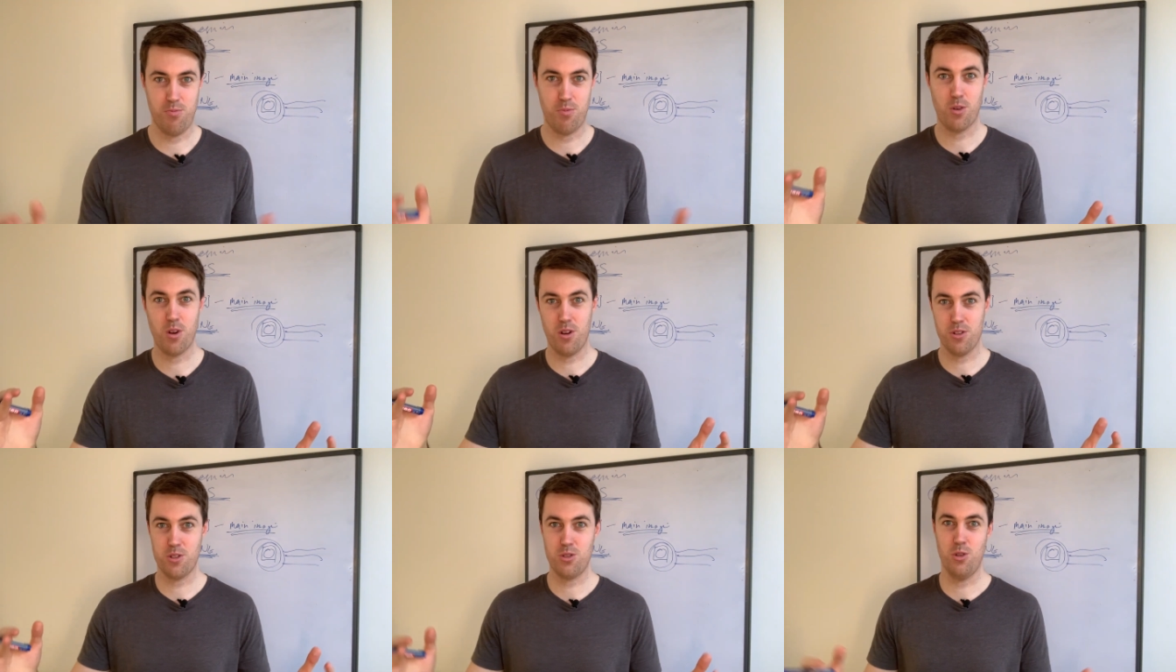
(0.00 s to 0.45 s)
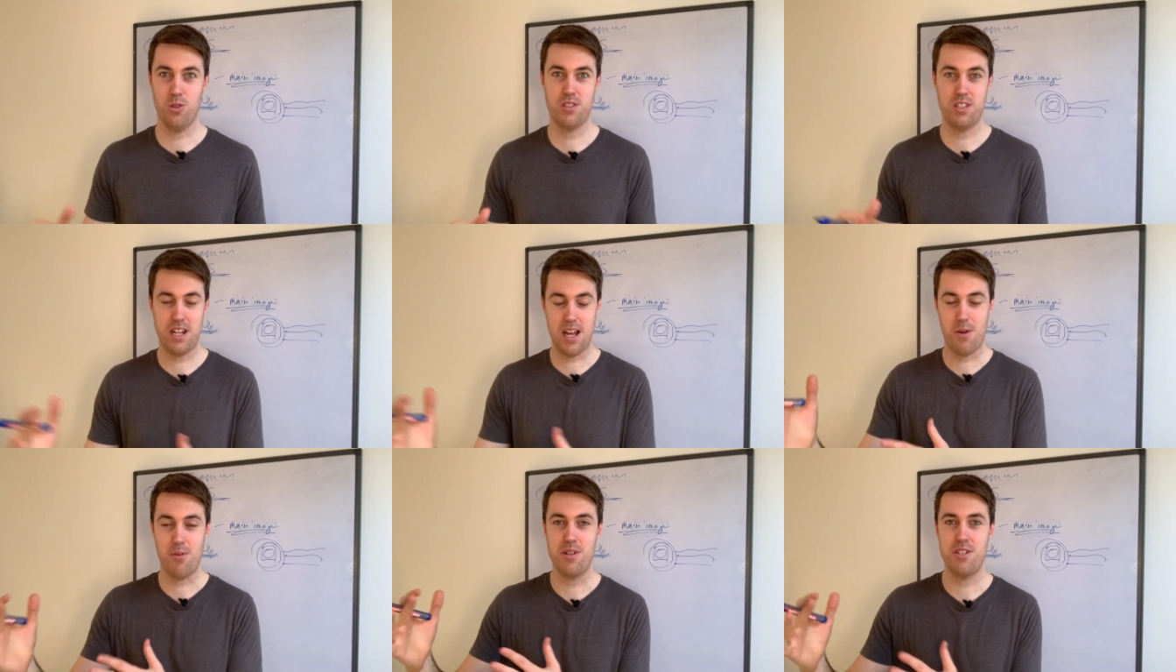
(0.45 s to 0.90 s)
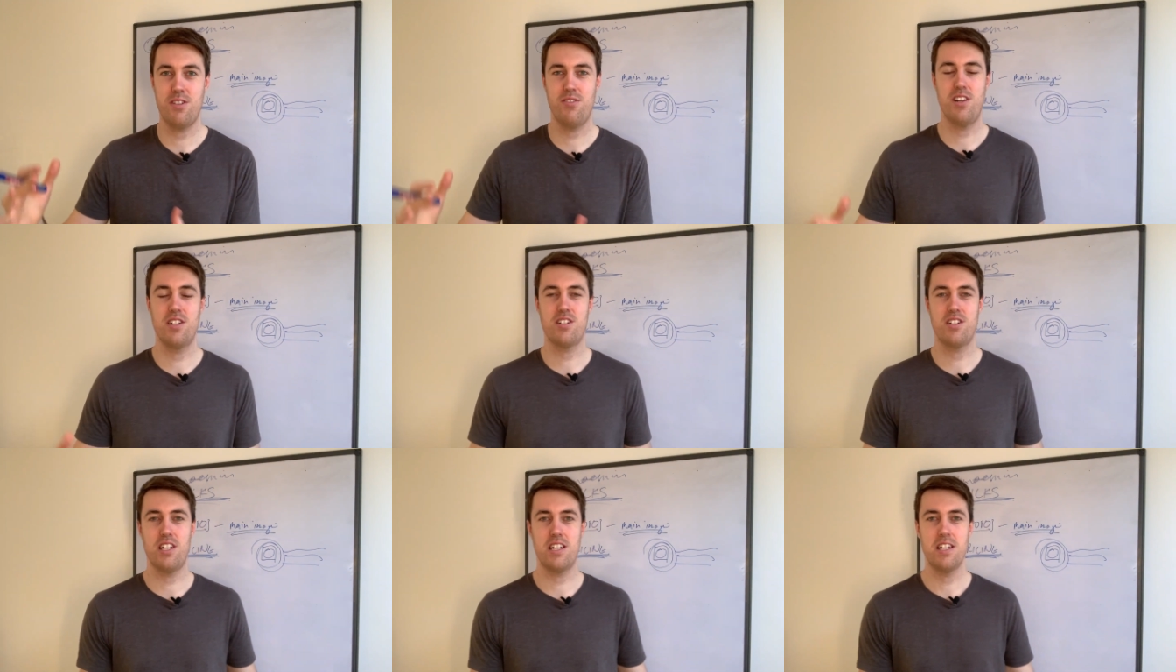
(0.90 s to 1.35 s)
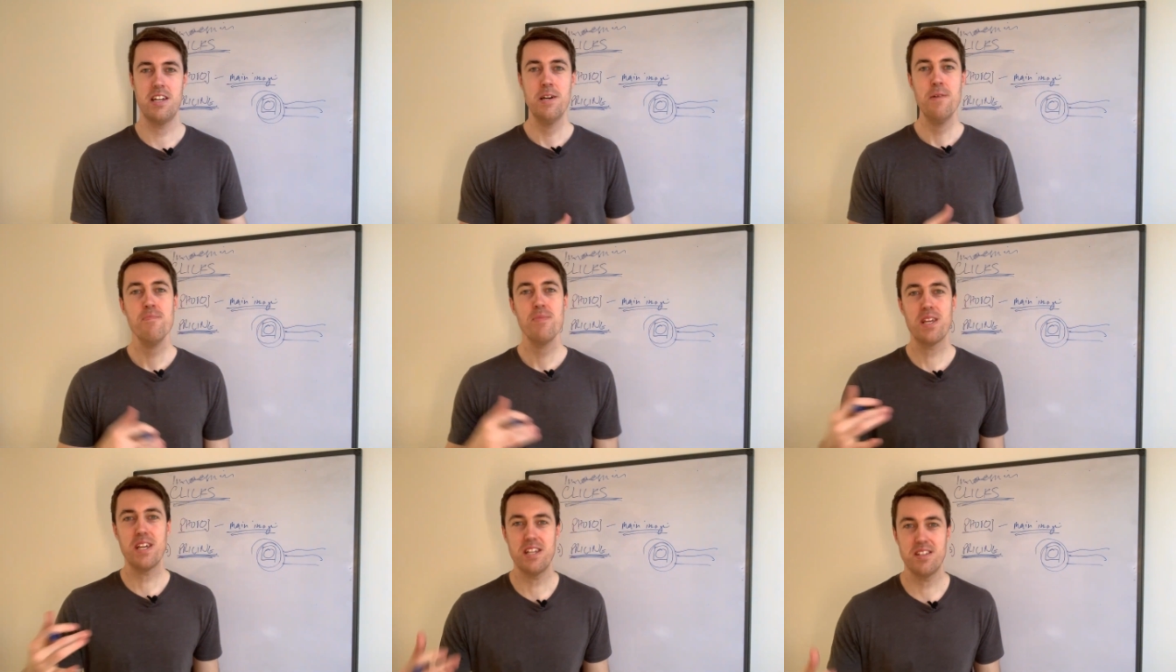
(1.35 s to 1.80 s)
got sorted out, which eventually
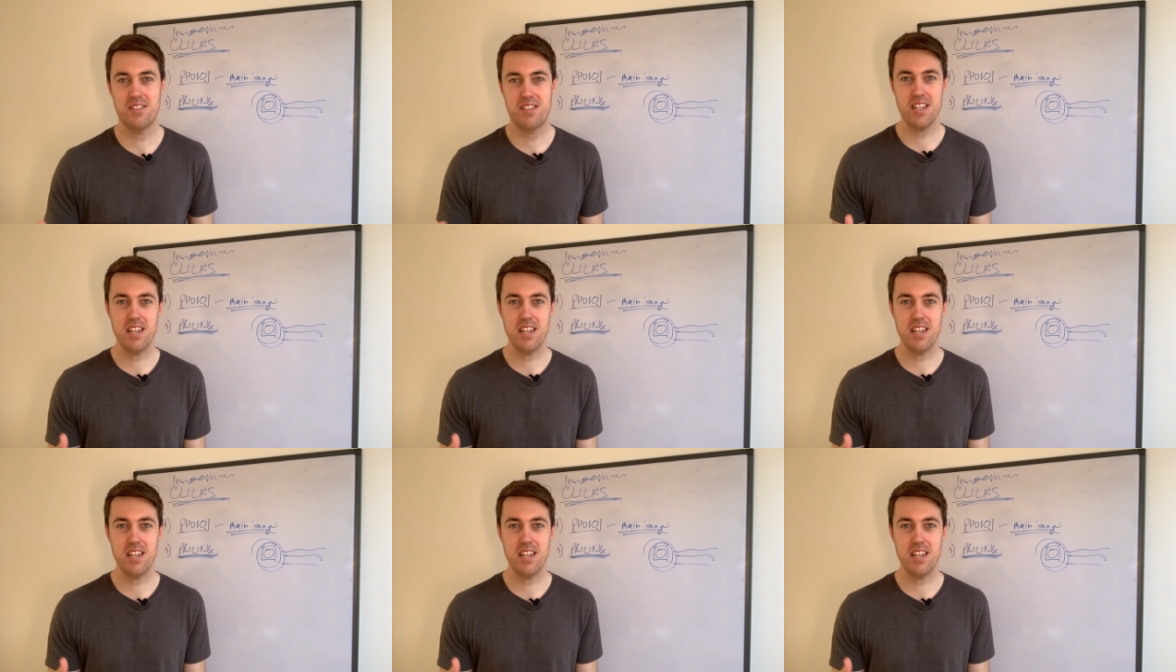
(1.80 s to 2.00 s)
it